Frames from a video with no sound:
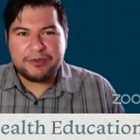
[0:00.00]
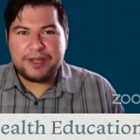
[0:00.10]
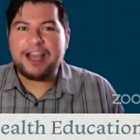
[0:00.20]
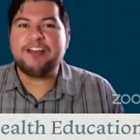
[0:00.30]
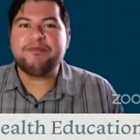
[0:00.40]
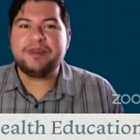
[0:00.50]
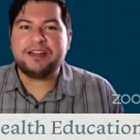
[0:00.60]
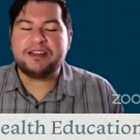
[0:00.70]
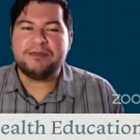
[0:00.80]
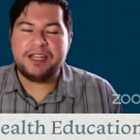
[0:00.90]
we have been
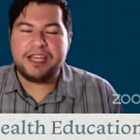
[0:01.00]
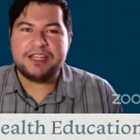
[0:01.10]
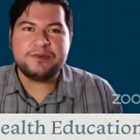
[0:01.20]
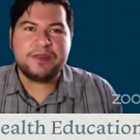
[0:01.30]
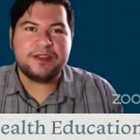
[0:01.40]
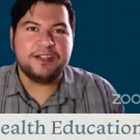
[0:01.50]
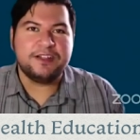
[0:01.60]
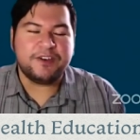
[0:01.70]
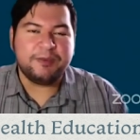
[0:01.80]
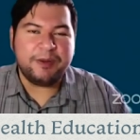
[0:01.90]
in communication with all of
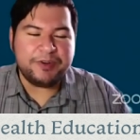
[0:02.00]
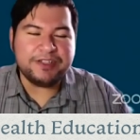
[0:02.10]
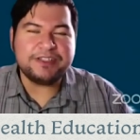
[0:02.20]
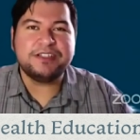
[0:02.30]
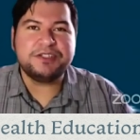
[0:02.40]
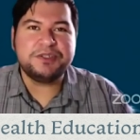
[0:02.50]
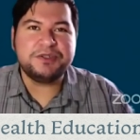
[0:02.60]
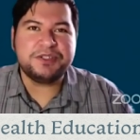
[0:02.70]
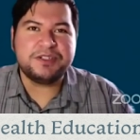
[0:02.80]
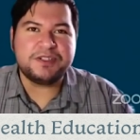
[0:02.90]
our member
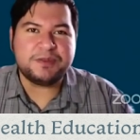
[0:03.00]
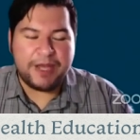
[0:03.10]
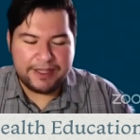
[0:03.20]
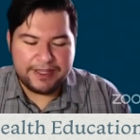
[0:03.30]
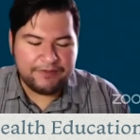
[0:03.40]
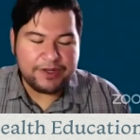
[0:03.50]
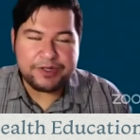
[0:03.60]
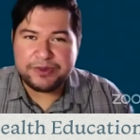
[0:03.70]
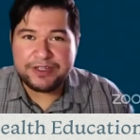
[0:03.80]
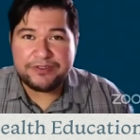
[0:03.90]
institutions about the
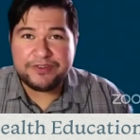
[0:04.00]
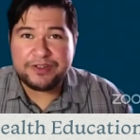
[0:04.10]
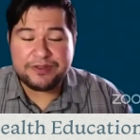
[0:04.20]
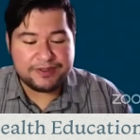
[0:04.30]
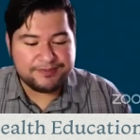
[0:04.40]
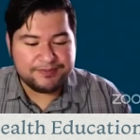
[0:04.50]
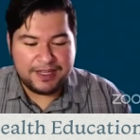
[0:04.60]
virtual interviews.